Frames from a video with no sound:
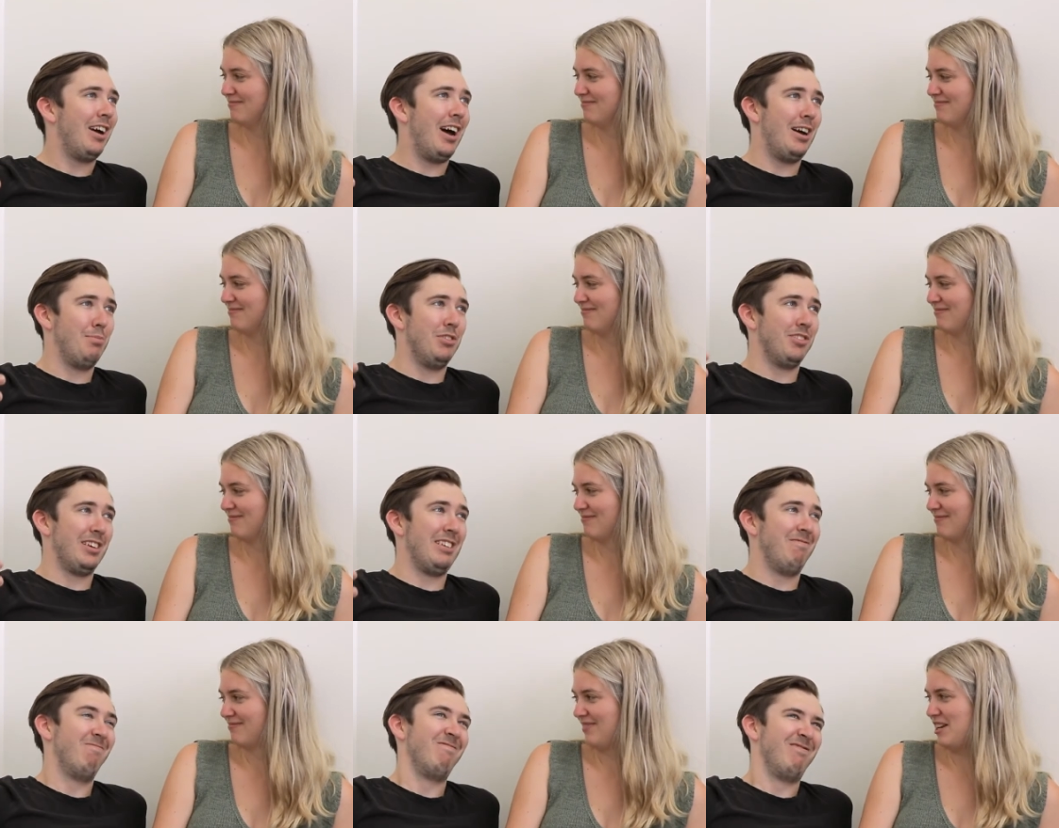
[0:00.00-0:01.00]
Speaker 1: I'm just
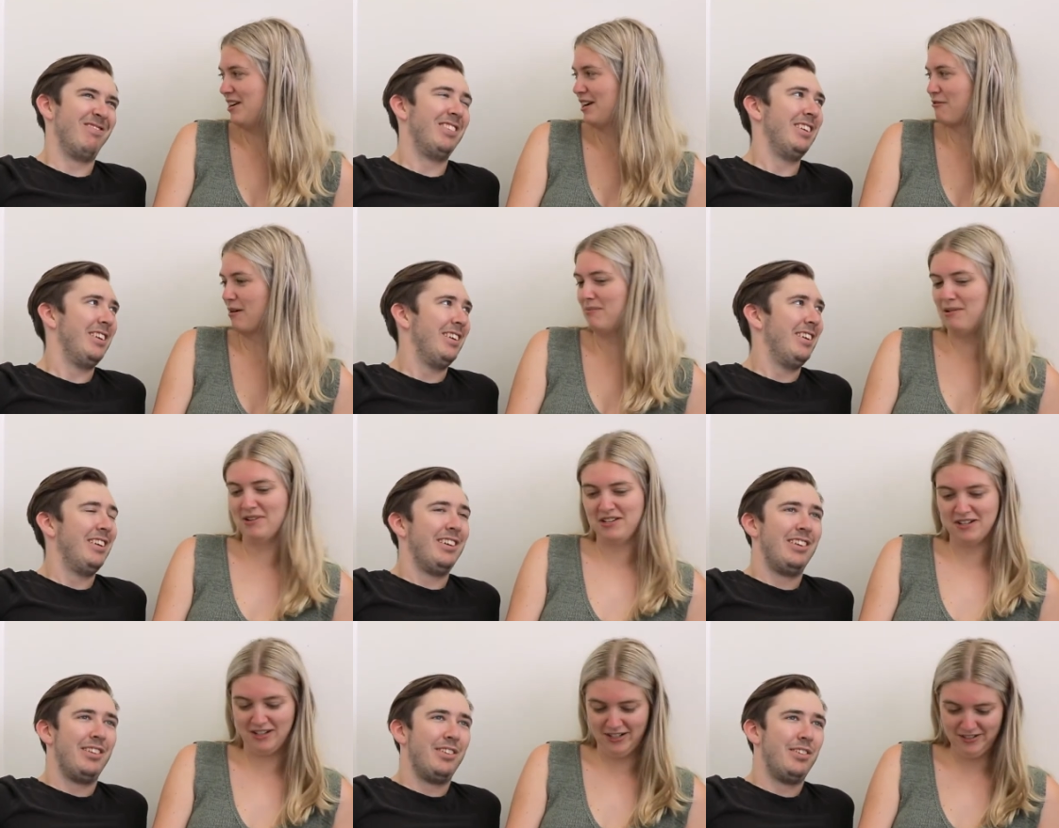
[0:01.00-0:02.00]
like you go grumpy when
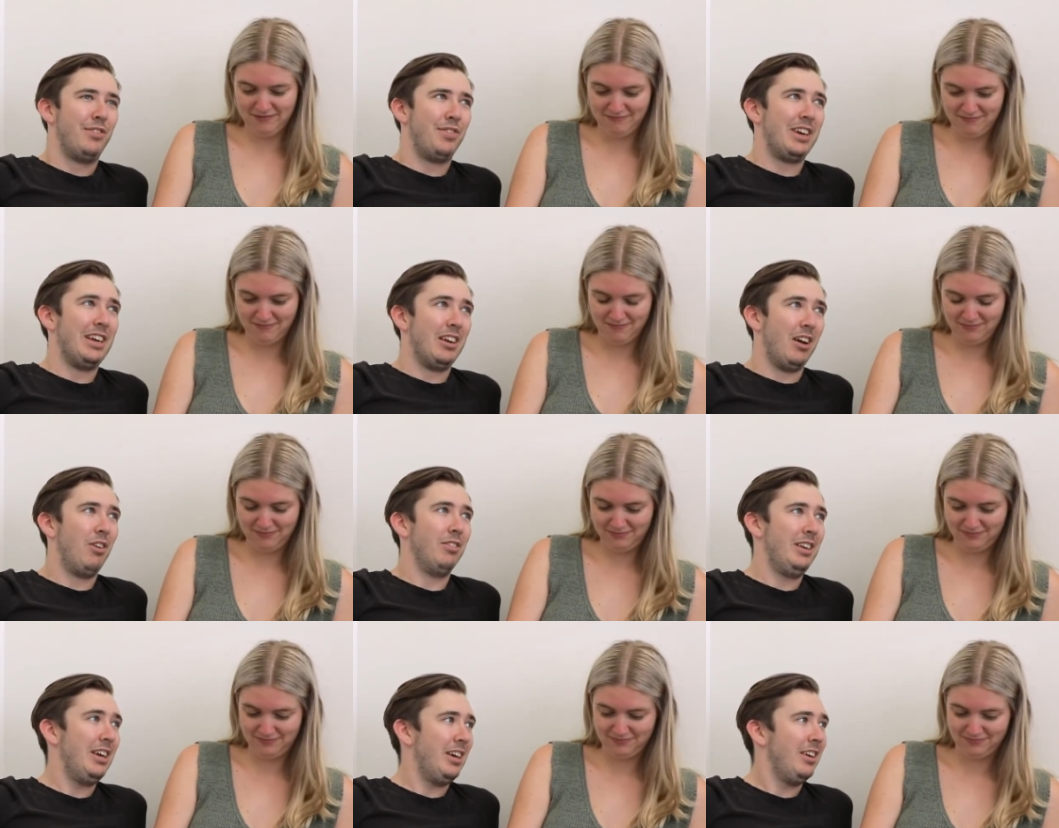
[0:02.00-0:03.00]
you're hot. It's freaking
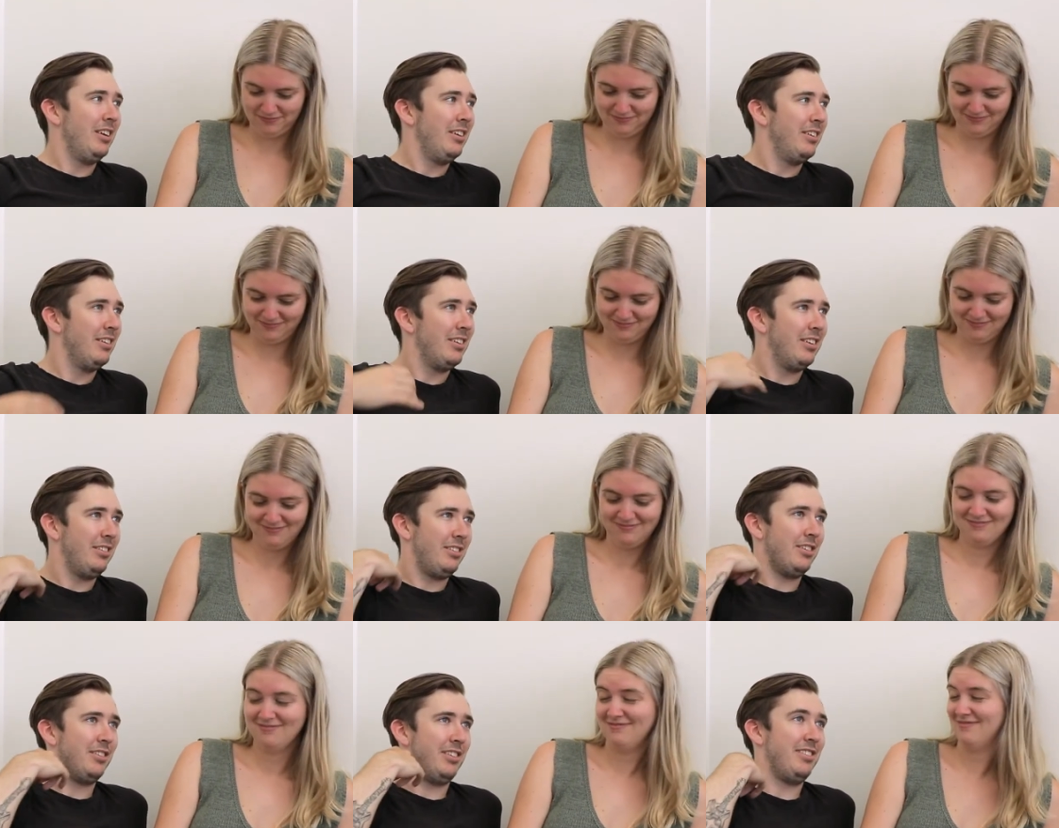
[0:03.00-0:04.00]
cold. Yeah, and
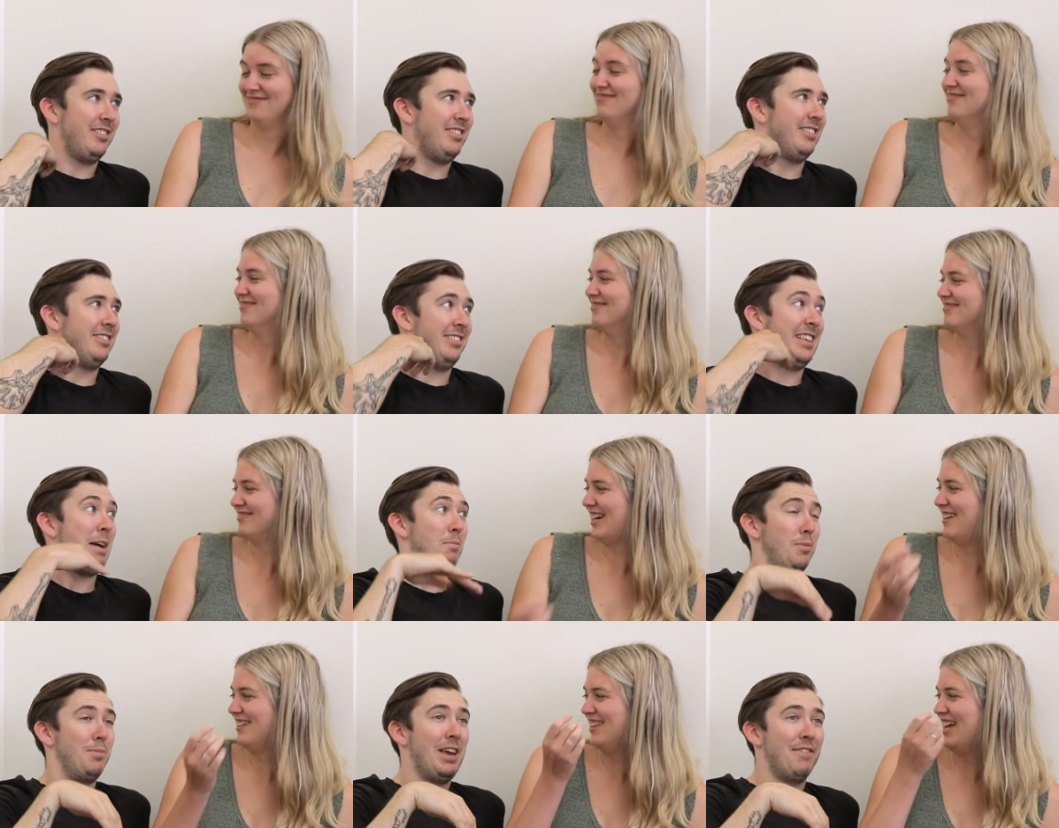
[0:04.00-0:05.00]
it's because it's Zach's
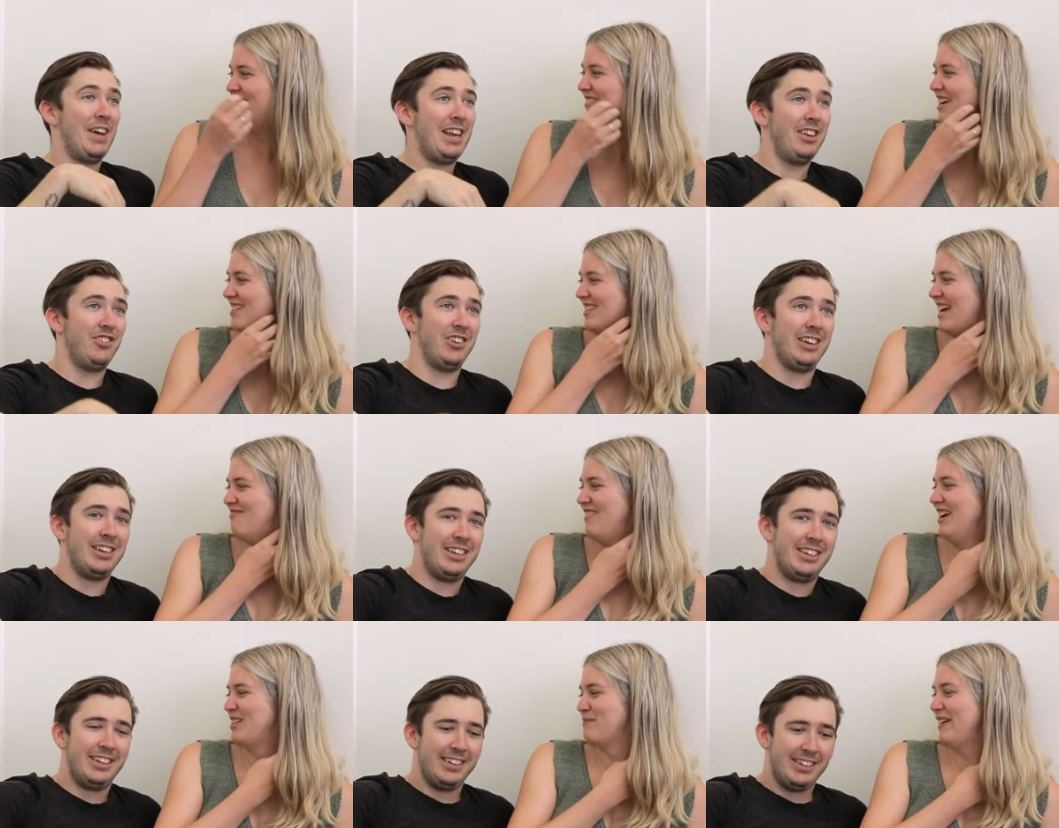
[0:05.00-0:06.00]
and that energy. Make, that
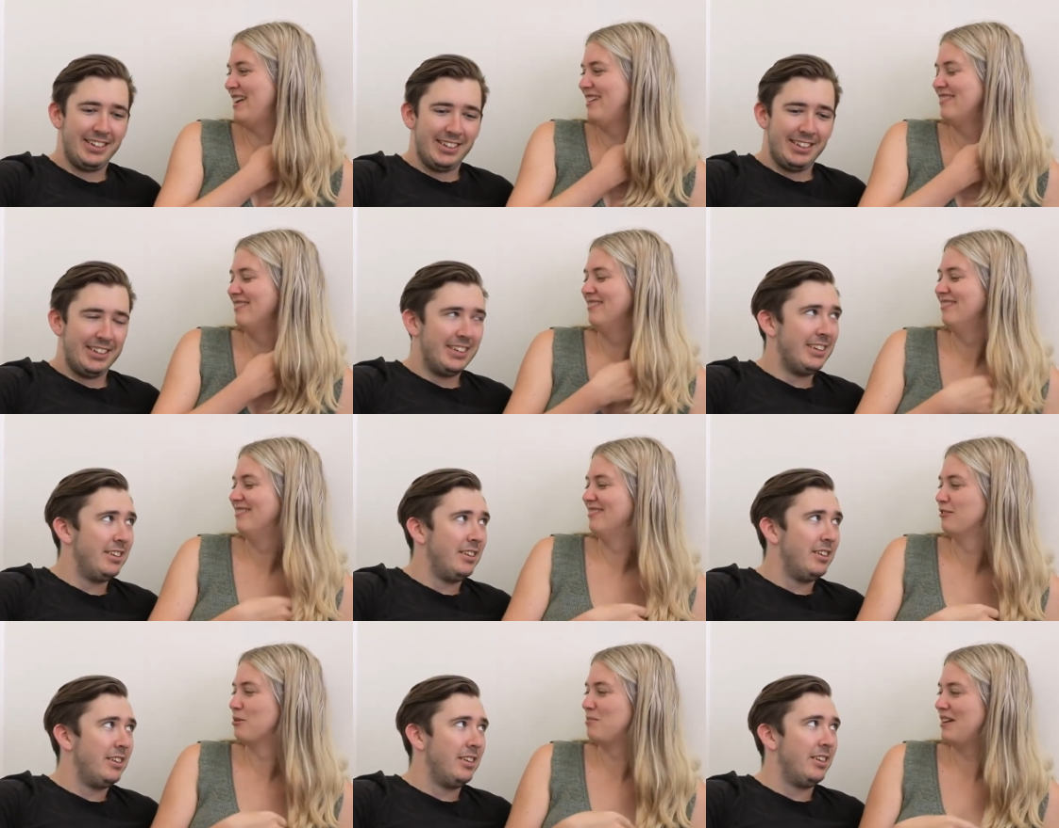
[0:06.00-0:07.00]
Speaker 2: makes me
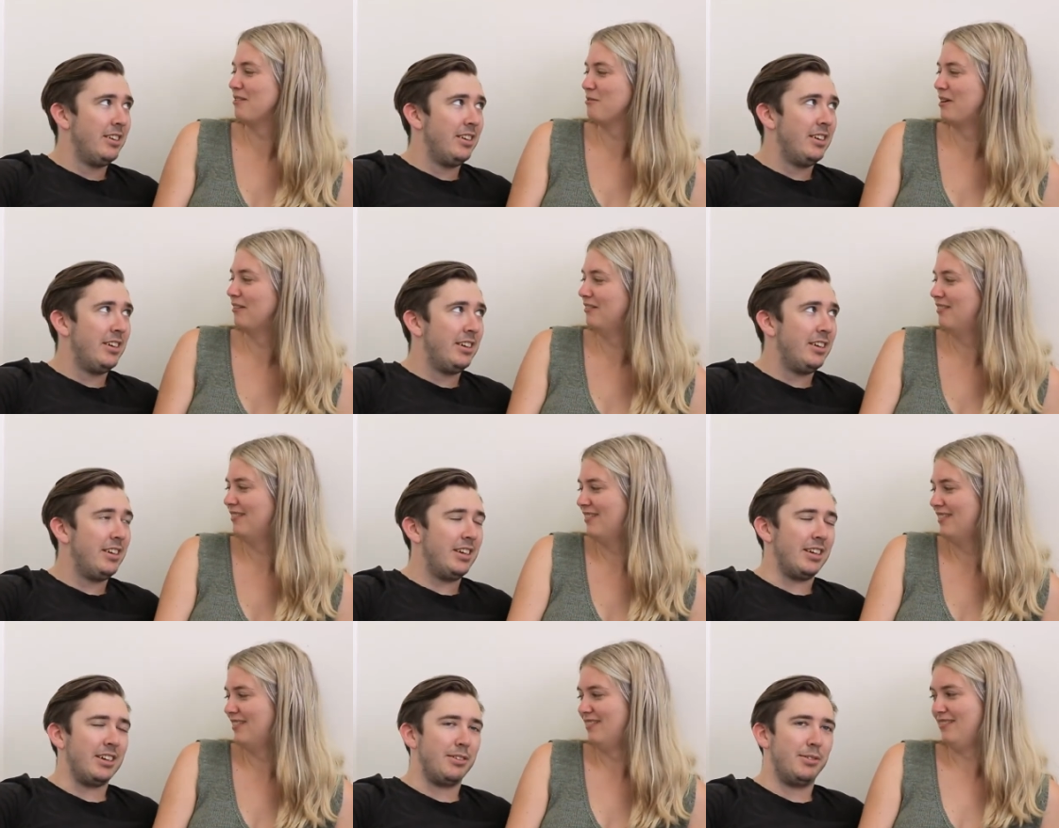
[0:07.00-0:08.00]
grumpy as well.
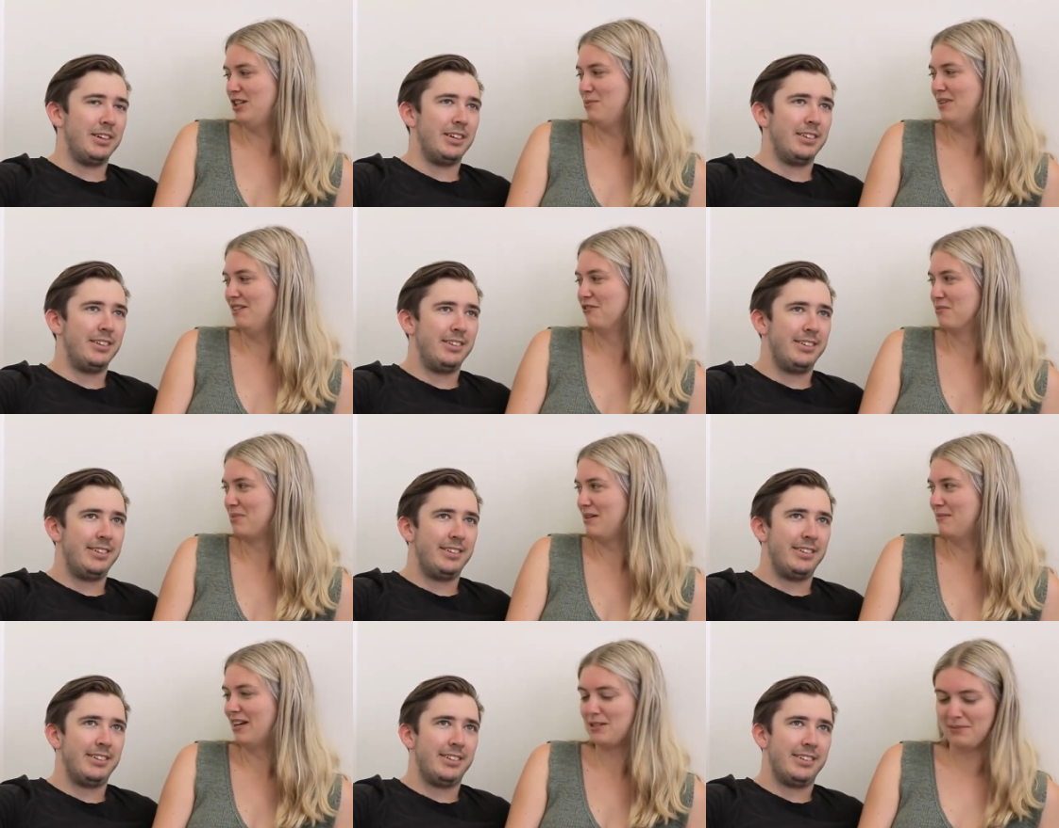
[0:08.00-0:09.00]
Yeah, well. You being
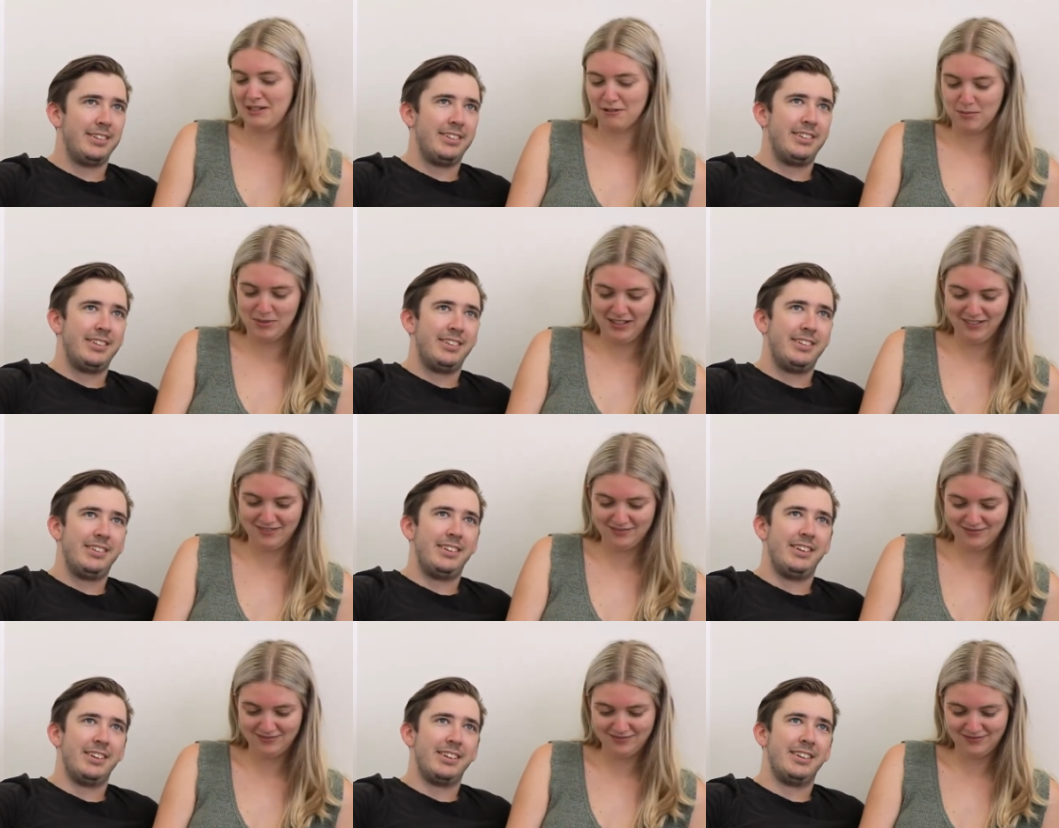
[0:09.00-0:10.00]
grumpy makes me grumpy. Yeah.